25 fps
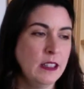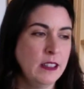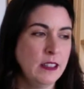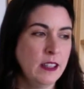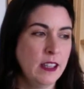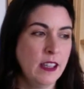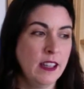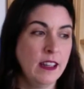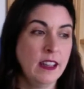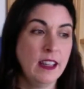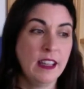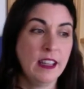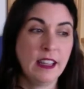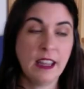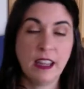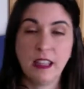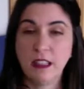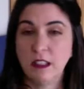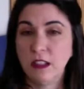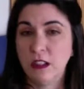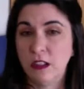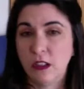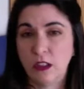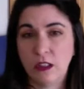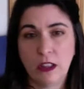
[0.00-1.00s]
And again, you
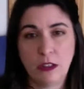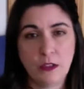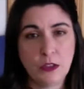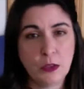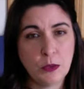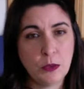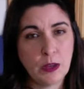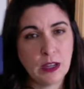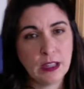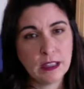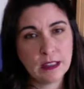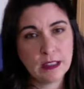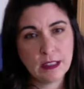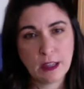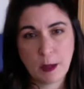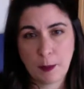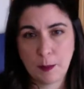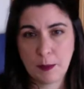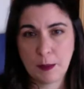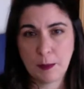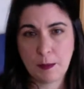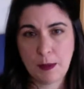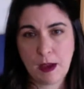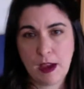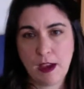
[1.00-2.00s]
can go left to right, top
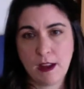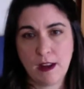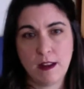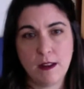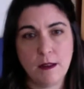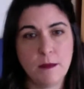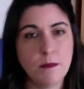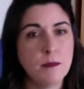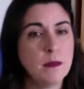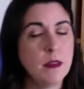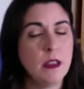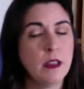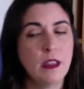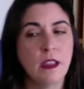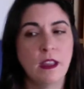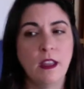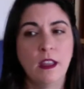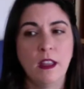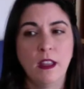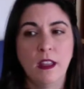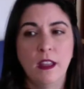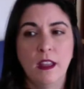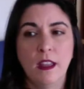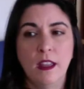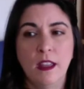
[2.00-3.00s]
to bottom,
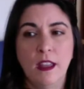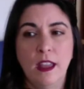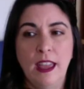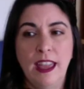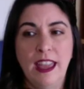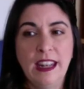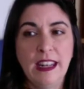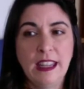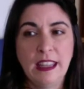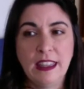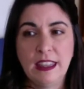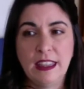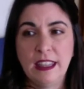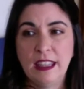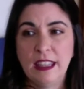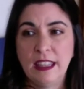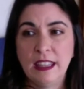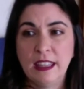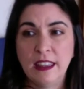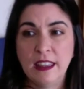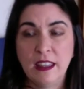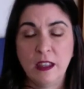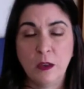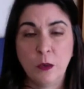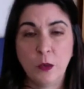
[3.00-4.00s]
anything
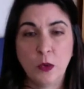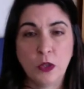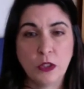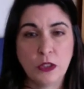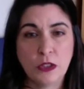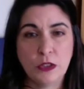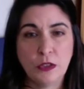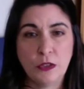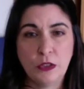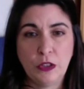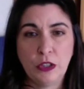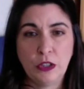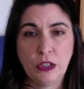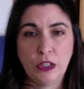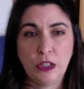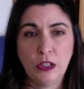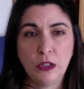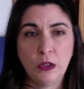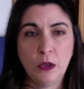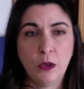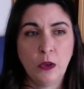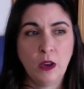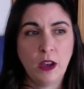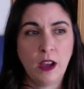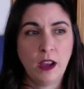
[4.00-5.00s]
that works for
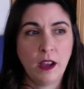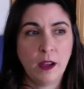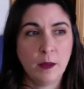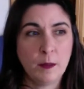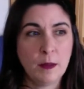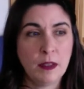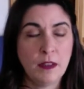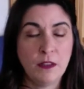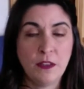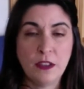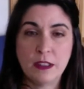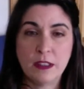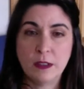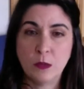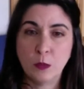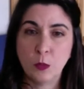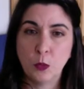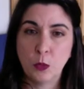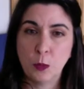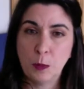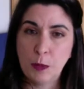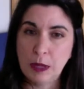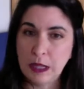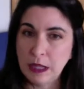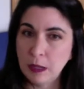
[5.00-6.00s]
you. If it's
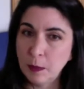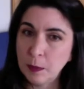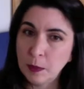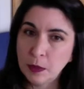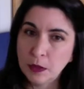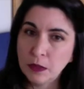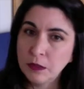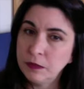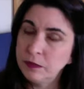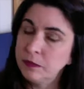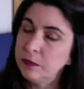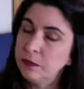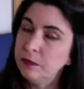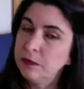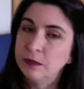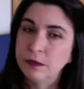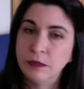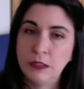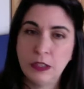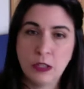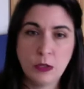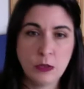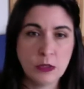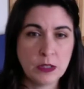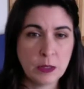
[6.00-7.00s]
repeatable,
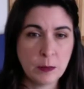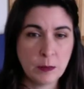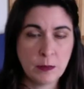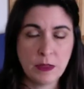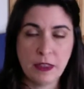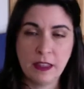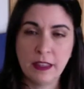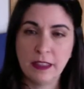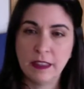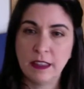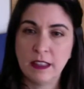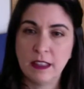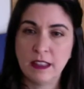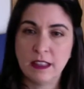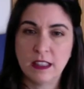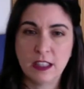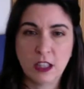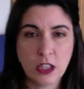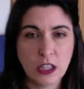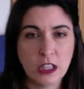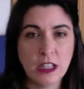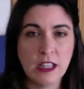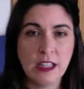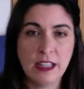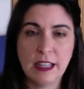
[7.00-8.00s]
use something that's
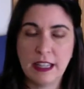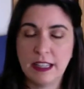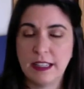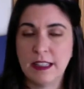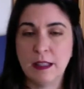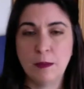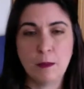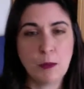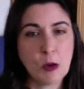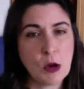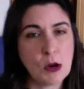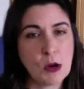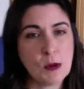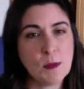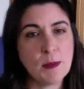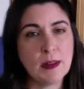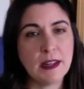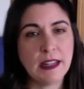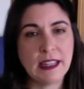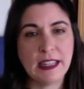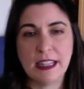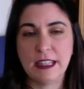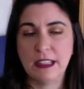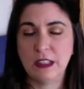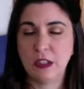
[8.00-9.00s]
good and nice and
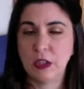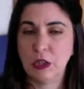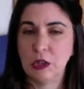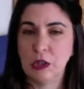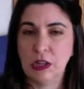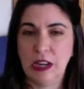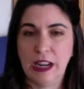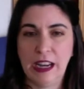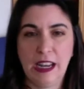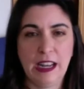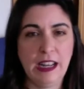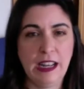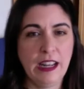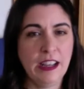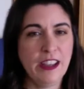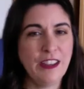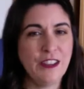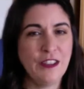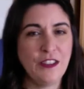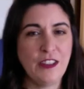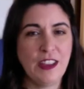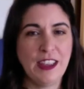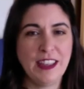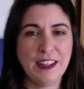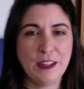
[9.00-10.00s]
permanent, get as creative
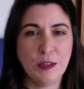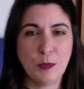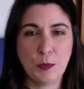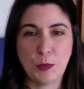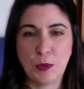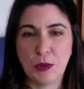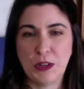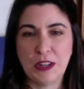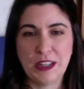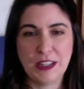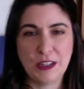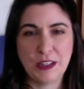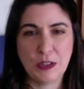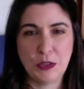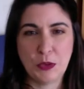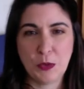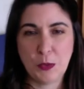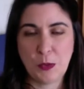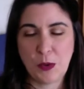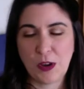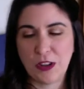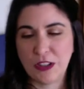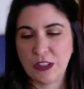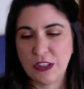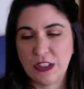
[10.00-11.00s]
and as pretty as you
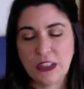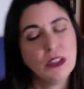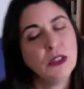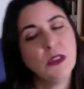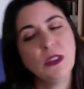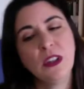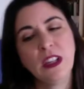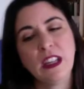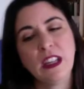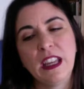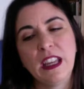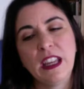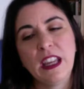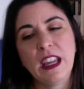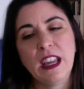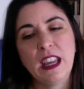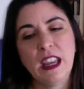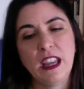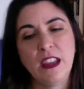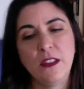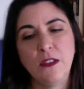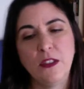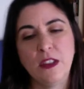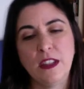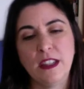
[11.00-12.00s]
want to.
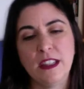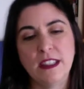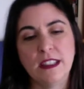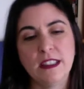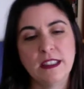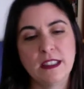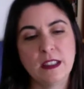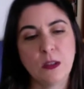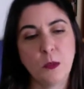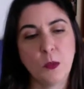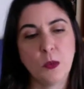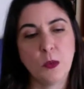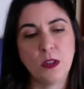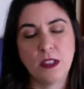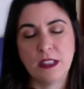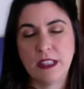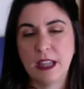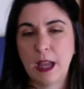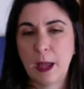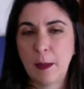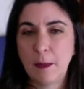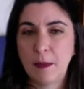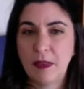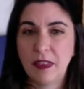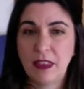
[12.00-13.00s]
If it's
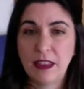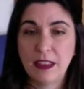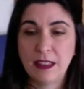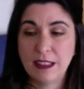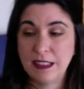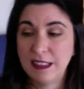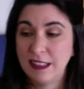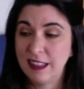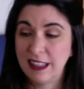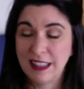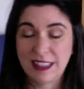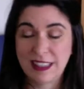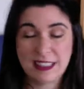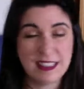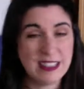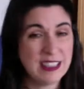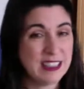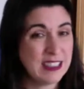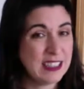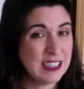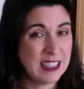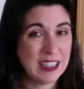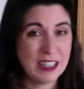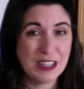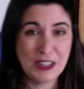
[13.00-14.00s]
one-time things, like I said,
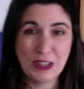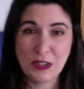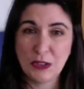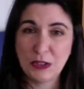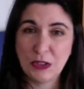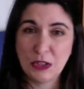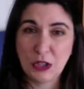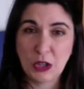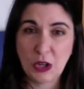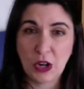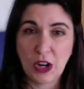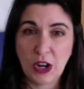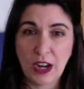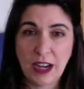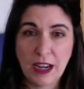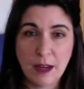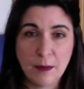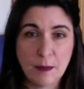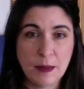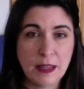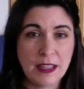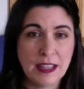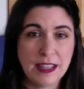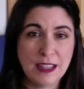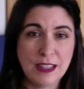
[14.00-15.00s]
sticky notes are great
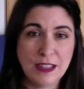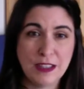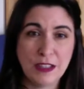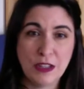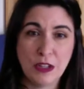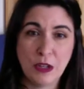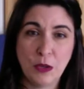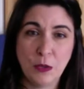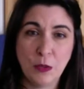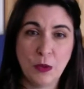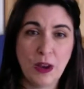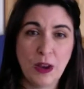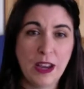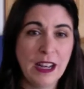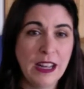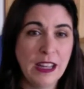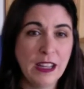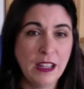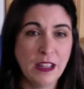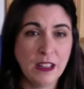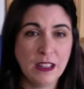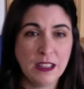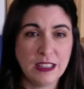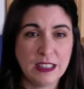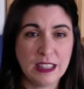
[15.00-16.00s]
because you can write it,
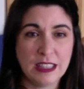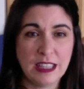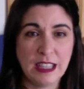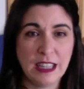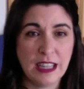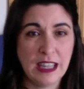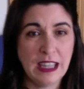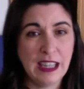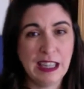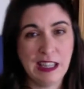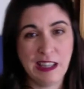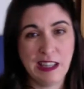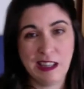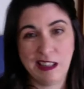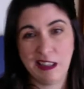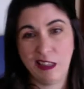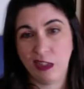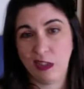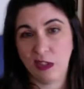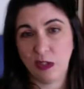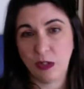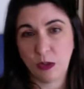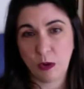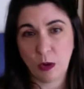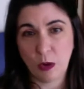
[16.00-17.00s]
you can stick it, you can
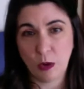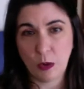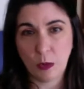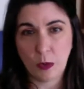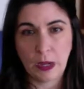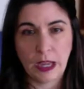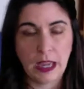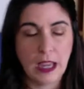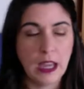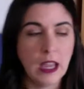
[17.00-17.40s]
throw it away.